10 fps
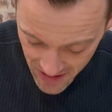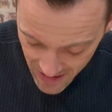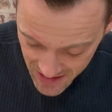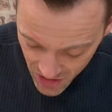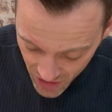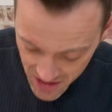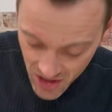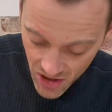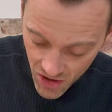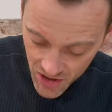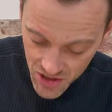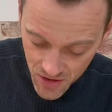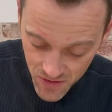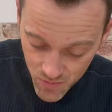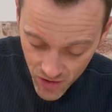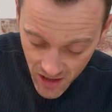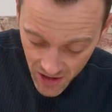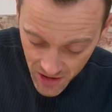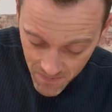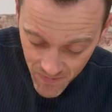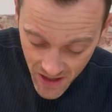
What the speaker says: there's a nice garnish of spring onion,